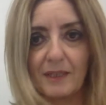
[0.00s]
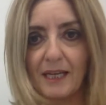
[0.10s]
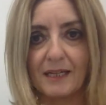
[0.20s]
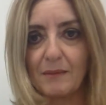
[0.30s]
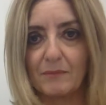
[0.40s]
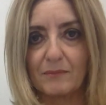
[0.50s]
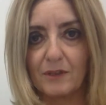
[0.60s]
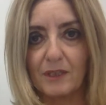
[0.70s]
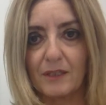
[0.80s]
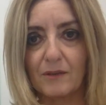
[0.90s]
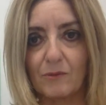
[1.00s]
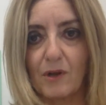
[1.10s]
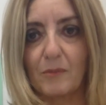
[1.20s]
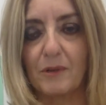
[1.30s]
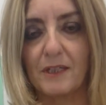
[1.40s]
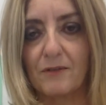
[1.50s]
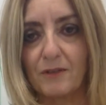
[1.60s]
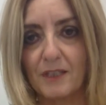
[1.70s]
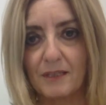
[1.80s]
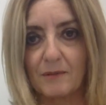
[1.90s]
I'm looking in the wrong place for
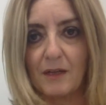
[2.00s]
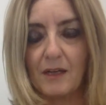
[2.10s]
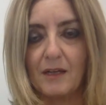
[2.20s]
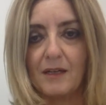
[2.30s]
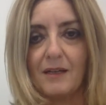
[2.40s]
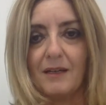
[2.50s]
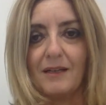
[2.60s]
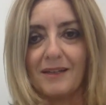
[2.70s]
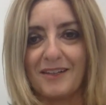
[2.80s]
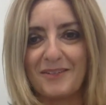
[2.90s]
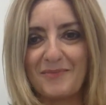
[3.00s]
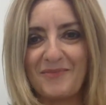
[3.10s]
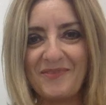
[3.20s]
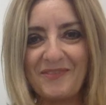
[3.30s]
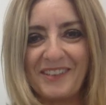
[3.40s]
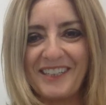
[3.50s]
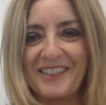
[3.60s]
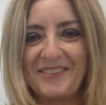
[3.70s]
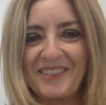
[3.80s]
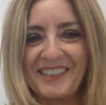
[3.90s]
this
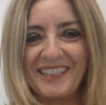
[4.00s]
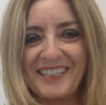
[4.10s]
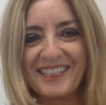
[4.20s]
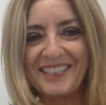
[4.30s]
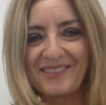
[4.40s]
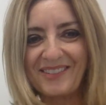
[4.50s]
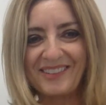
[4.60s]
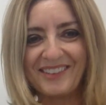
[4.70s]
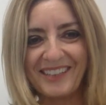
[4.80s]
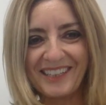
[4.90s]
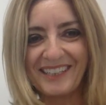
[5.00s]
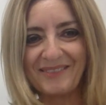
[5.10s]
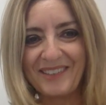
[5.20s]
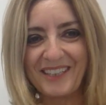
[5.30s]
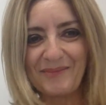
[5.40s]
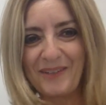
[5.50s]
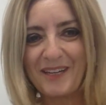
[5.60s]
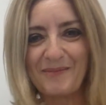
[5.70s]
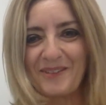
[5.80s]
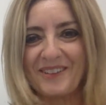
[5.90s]
video, but that's because I'm looking at my
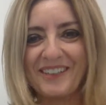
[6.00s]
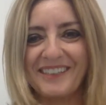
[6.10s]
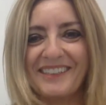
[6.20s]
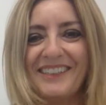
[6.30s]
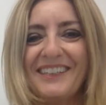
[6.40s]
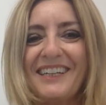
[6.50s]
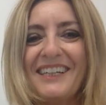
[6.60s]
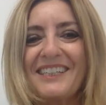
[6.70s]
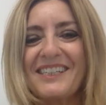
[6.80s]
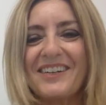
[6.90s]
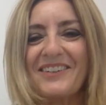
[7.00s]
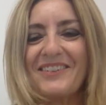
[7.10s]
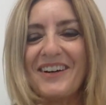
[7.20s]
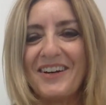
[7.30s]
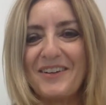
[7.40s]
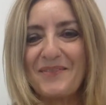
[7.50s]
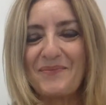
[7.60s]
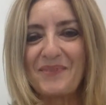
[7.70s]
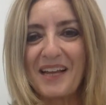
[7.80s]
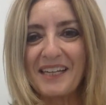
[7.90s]
paper here. So
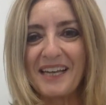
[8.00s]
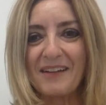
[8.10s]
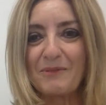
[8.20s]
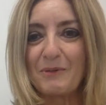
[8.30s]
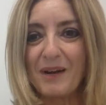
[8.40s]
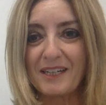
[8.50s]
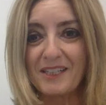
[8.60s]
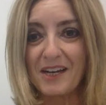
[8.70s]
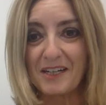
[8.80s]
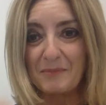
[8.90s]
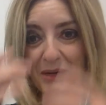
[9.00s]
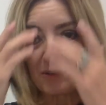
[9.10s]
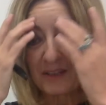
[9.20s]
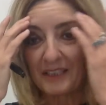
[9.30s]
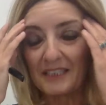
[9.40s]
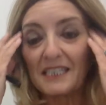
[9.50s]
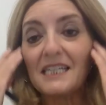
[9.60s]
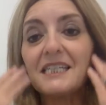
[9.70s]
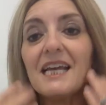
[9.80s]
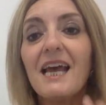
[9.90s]
again, we want to talk about like
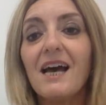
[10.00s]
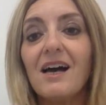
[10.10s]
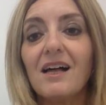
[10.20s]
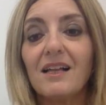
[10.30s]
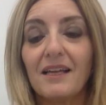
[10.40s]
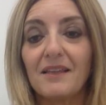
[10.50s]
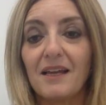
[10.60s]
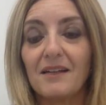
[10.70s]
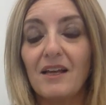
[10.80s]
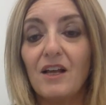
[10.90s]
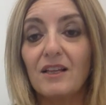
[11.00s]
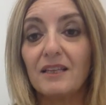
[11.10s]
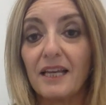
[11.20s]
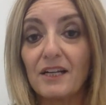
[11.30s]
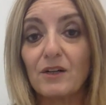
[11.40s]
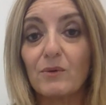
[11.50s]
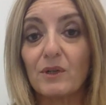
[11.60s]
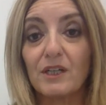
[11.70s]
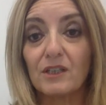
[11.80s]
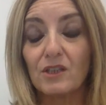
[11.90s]
detail, and then later we're
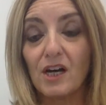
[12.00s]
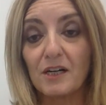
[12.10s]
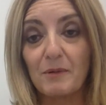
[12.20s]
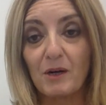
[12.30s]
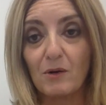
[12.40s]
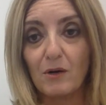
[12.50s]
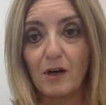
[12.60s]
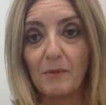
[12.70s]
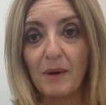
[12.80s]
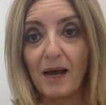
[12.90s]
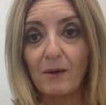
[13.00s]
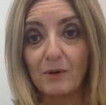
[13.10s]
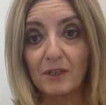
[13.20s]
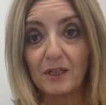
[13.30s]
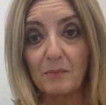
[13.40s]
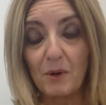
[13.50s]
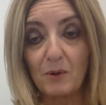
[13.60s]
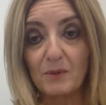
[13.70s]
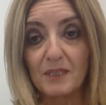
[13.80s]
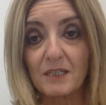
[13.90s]
going to talk about how we're going to
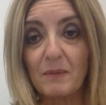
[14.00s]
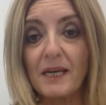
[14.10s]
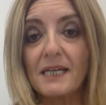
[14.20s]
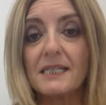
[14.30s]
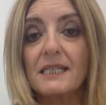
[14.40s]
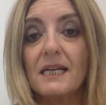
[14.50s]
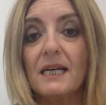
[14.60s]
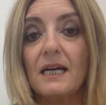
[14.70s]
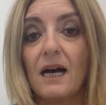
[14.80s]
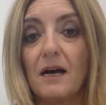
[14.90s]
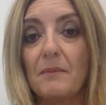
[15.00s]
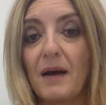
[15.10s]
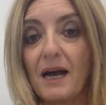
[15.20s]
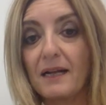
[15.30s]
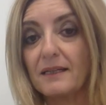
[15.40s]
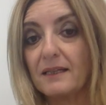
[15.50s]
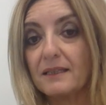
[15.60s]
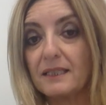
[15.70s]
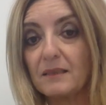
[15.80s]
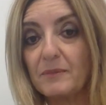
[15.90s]
compose the space on a
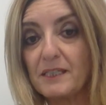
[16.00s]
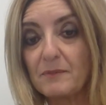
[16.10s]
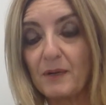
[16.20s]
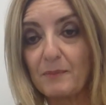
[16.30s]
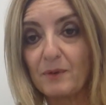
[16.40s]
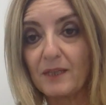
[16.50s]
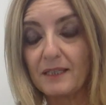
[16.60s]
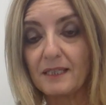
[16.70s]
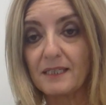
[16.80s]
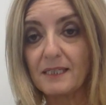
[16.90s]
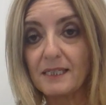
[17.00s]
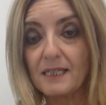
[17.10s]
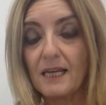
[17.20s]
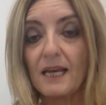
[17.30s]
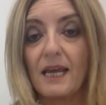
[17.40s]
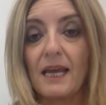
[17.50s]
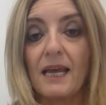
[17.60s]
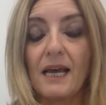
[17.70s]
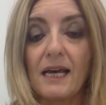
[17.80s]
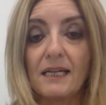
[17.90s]
little piece of paper like this.
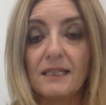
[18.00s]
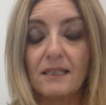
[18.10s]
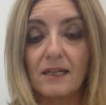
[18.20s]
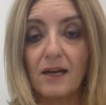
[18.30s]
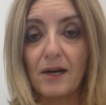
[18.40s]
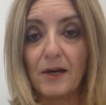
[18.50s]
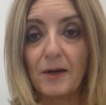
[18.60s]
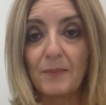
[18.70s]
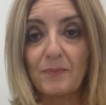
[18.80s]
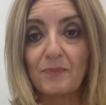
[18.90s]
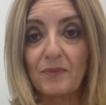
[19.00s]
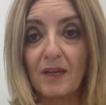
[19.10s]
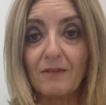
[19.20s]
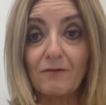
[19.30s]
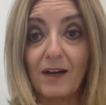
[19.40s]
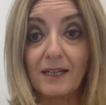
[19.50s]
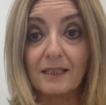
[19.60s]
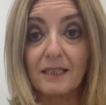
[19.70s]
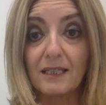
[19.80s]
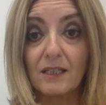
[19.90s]
And
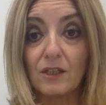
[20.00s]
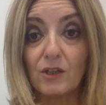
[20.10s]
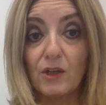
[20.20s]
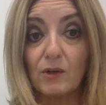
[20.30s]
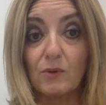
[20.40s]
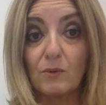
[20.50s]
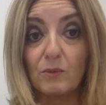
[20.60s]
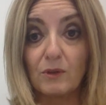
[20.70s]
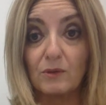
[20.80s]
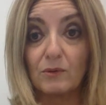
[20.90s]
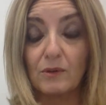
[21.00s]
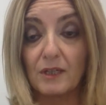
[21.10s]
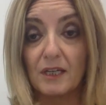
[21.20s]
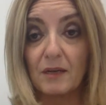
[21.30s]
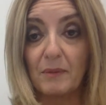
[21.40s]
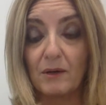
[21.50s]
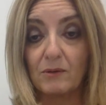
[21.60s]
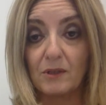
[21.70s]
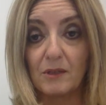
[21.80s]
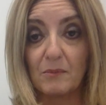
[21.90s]
finally, we're thinking
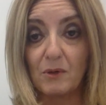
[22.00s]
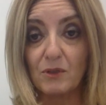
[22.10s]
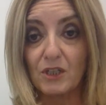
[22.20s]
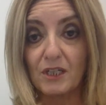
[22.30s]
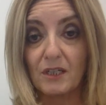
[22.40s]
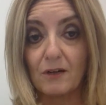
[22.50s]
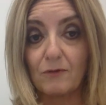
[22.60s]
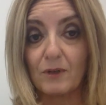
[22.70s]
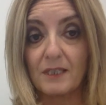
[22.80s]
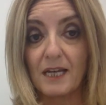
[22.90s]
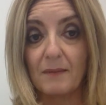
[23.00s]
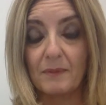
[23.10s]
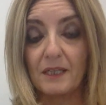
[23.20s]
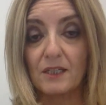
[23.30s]
about the emotion of what's happening.